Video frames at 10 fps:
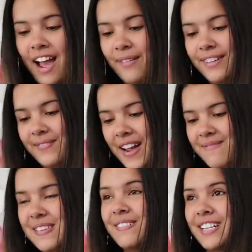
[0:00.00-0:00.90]
That one
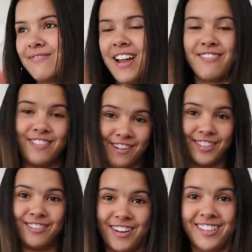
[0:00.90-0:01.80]
might be one of my
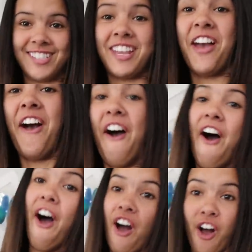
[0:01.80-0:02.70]
favorite ones
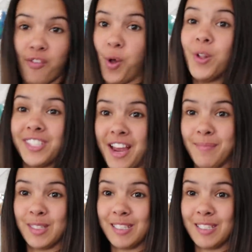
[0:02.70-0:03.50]
of all times.